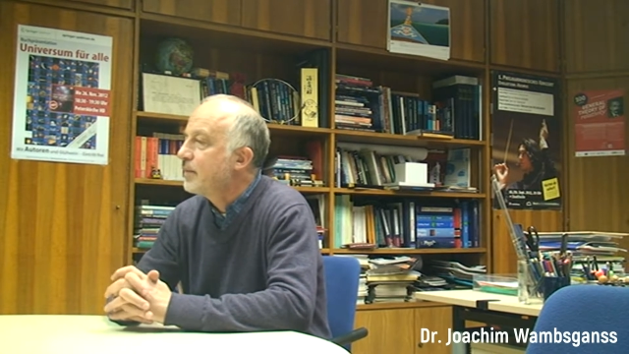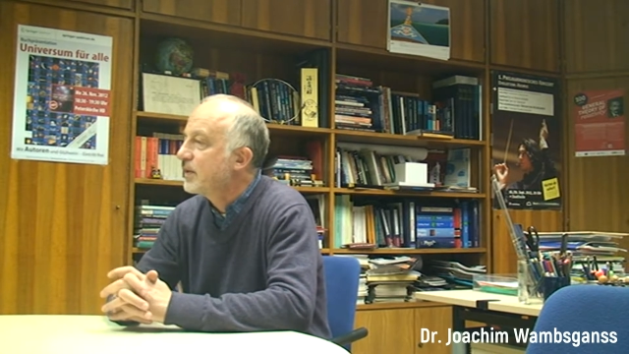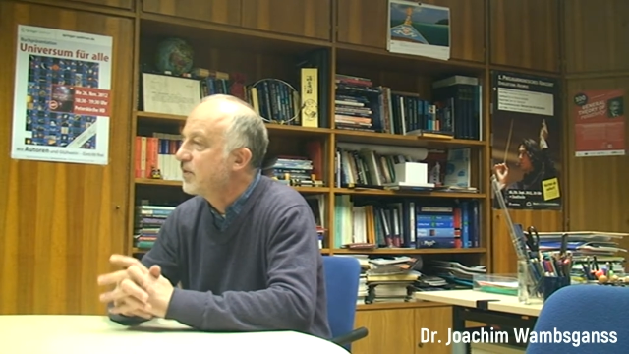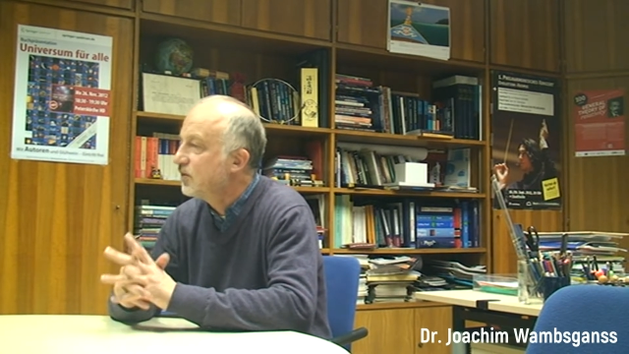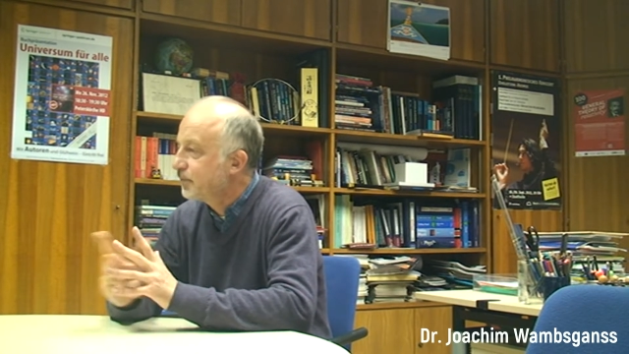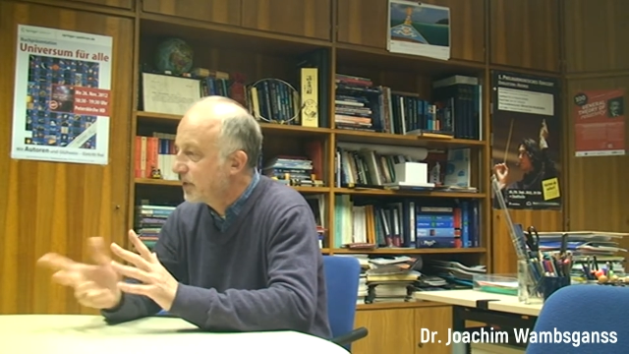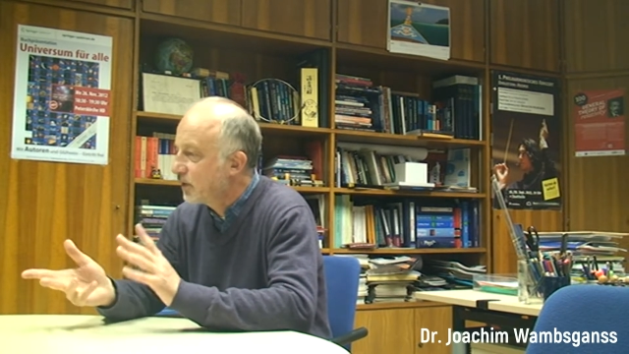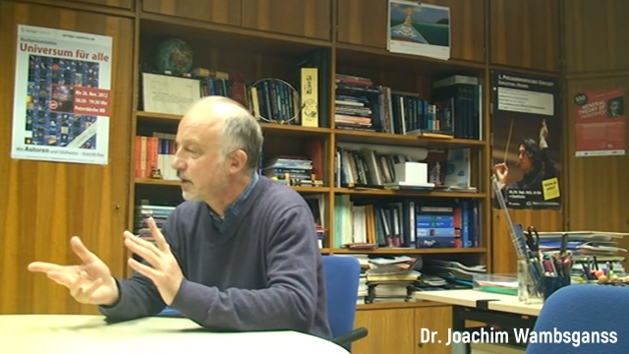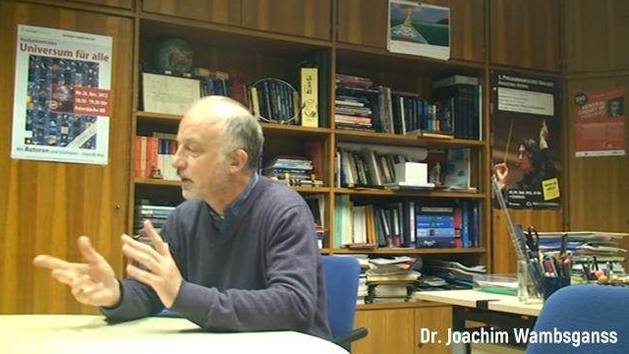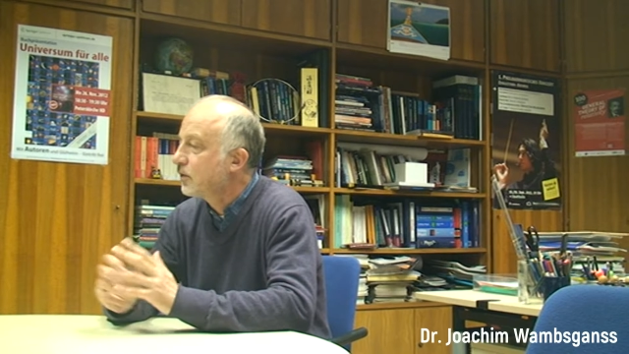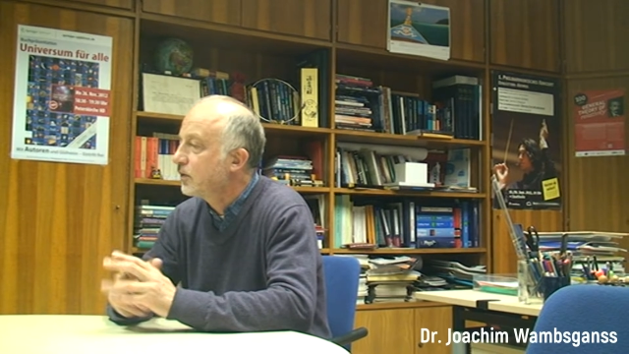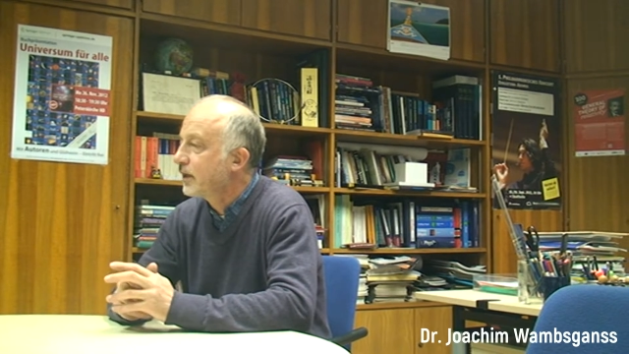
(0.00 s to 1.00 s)
But this
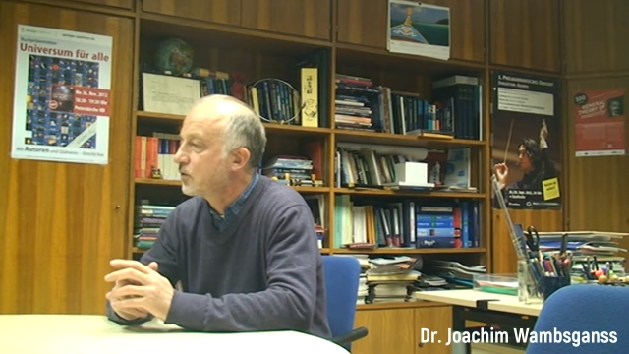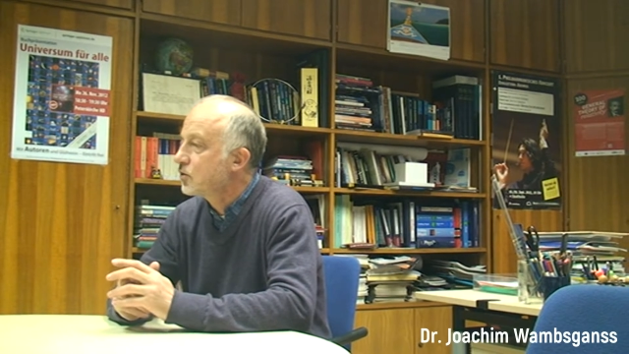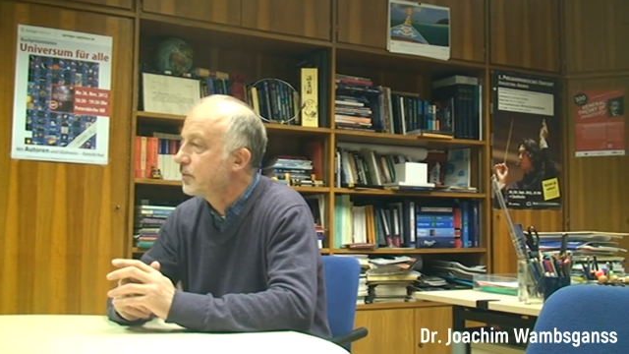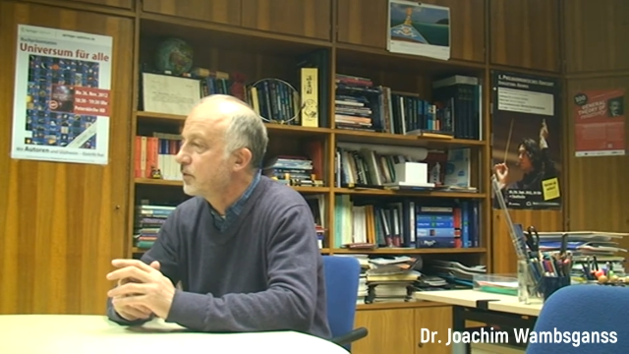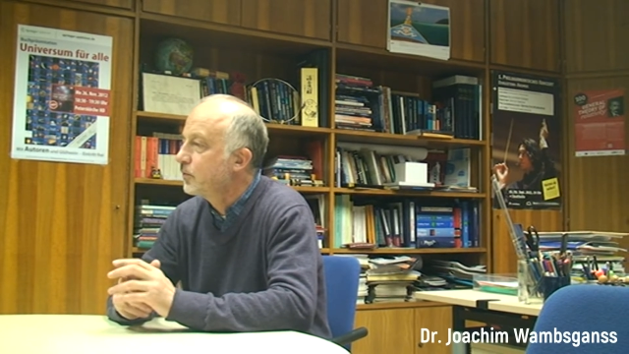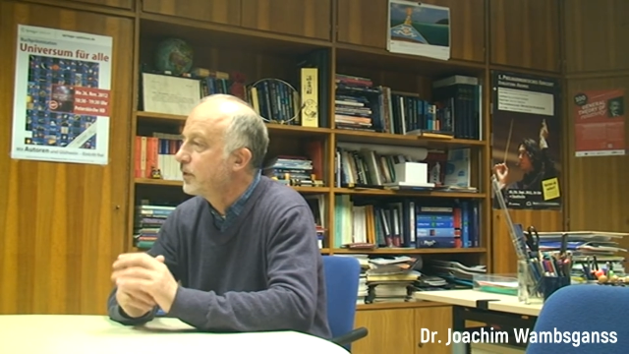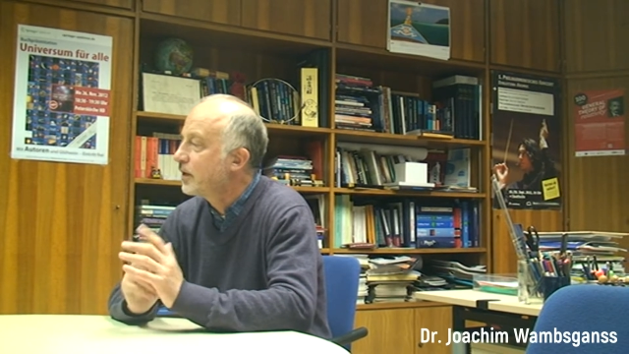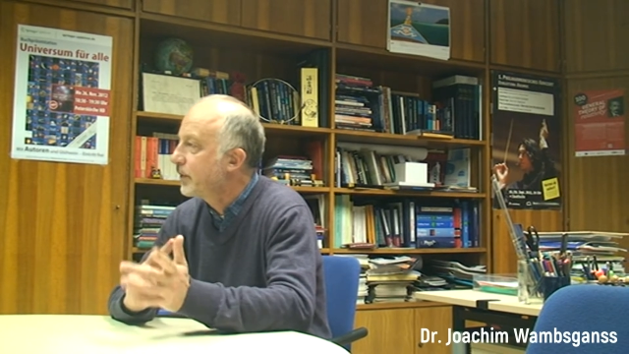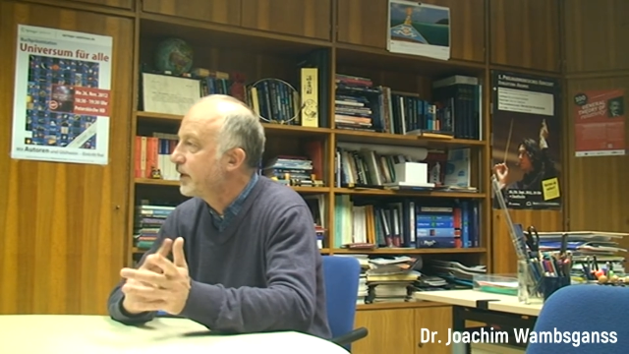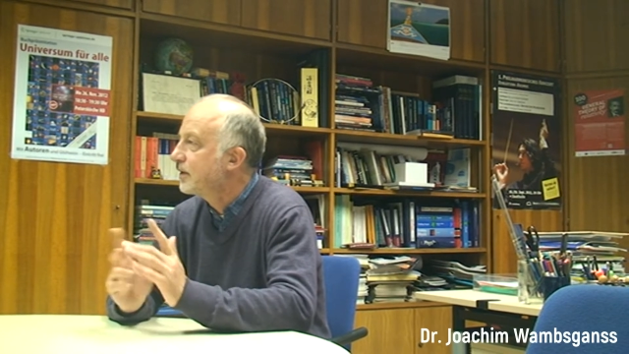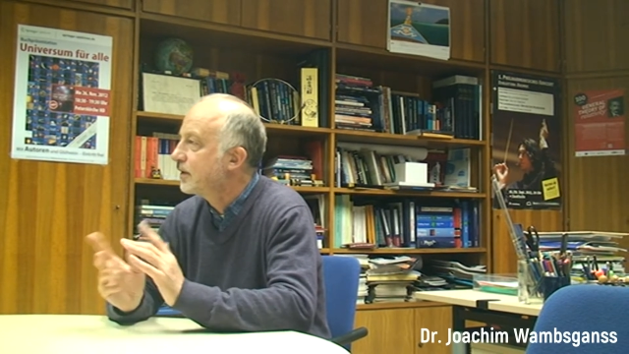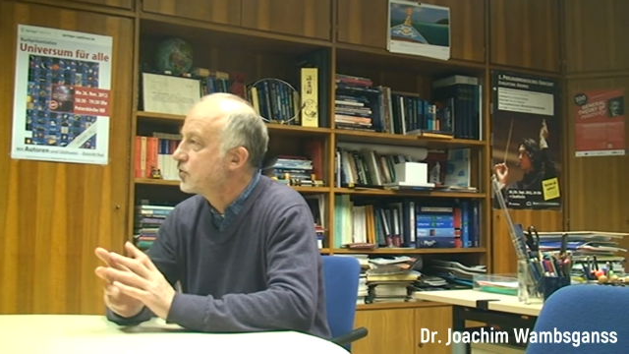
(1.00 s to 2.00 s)
particular connection between
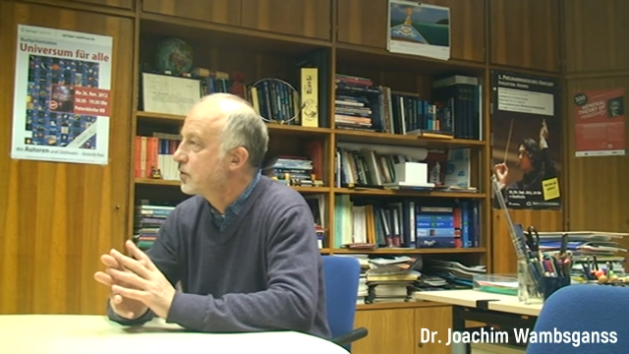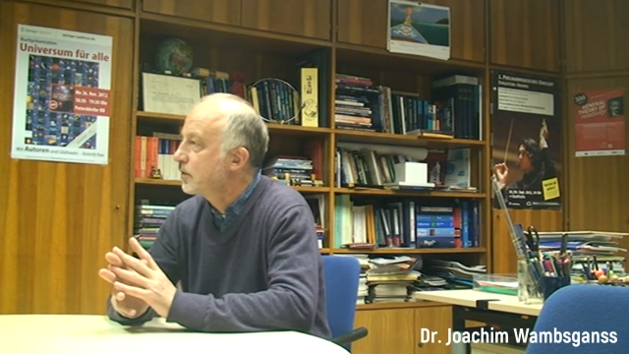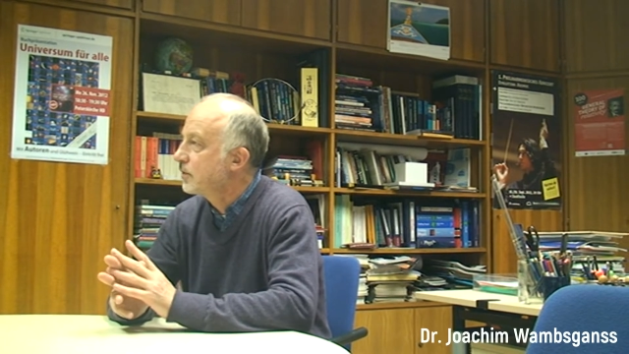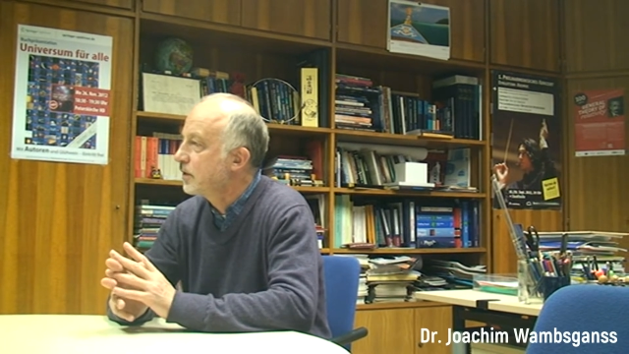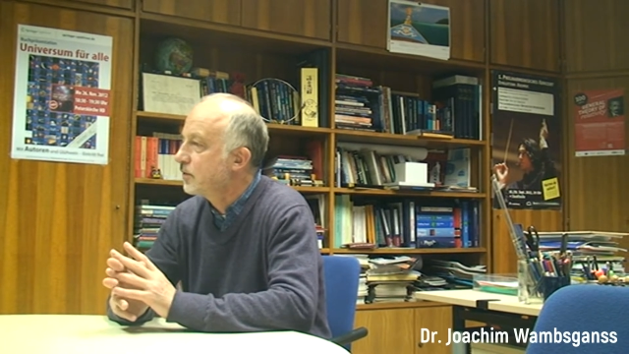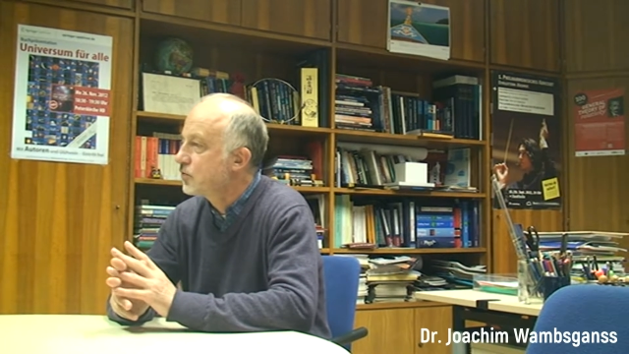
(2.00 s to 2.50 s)
Armenia and